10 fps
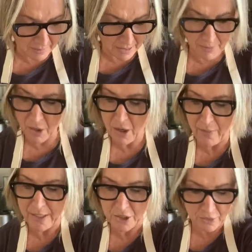But I'm not
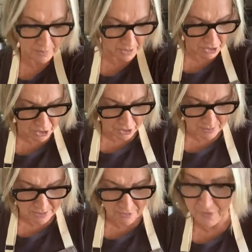going to. I'm going to show
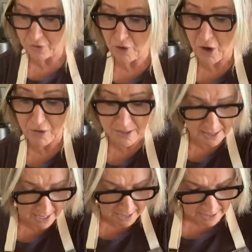some self-control
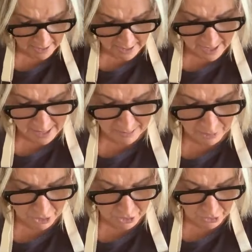today, and
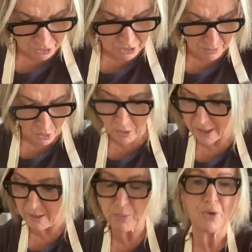I'm going to use them
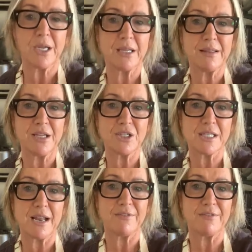all in the pudding. They're just